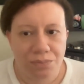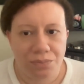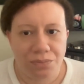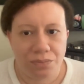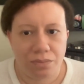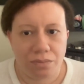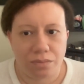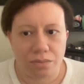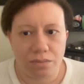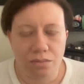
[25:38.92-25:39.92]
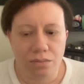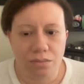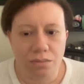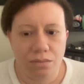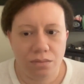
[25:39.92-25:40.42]

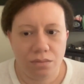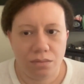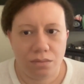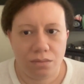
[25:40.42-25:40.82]
(no one is talking)